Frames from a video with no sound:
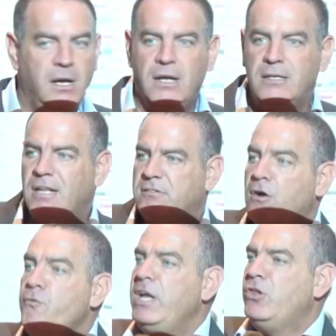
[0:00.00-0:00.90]
that are
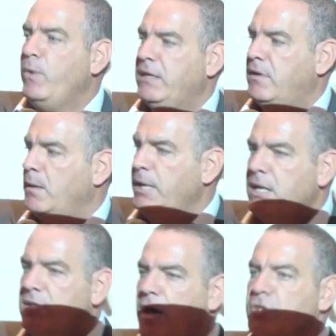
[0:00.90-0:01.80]
retweeting,
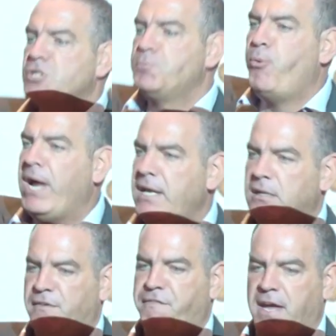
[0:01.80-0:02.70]
meaning they are spreading
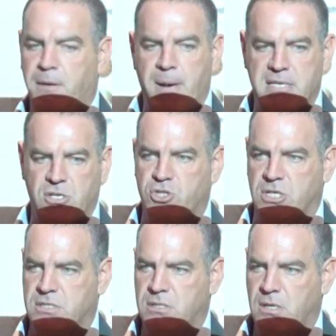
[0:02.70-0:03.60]
the fake
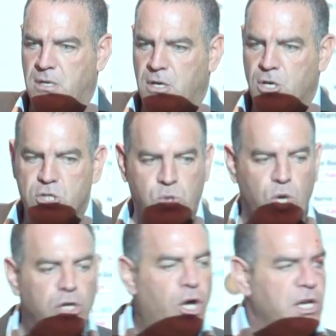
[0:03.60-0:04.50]
messages. So
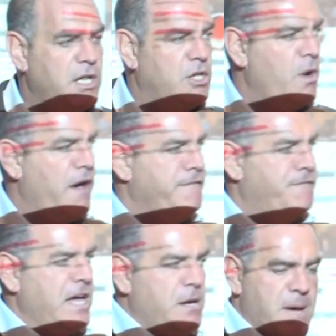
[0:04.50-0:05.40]
not only that you have
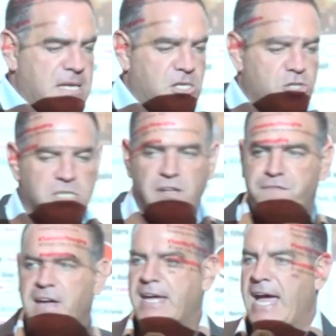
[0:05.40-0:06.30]
fake messages and
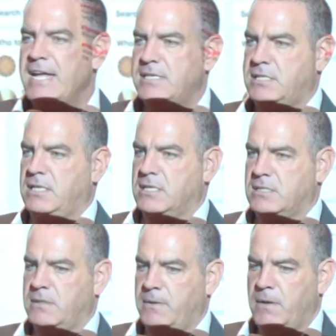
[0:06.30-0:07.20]
fake
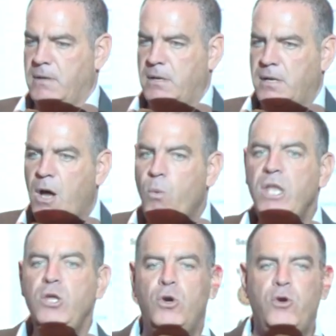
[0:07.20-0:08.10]
entities, now
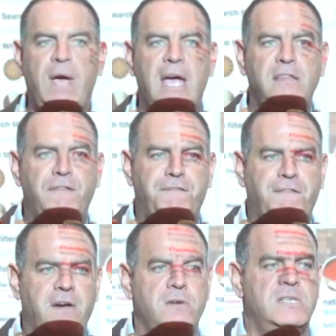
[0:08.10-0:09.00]
when you create the
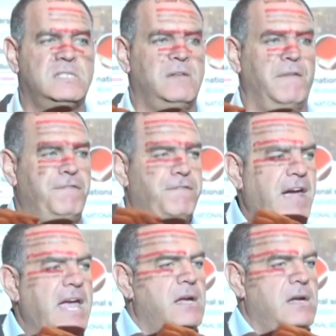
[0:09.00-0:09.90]
first fake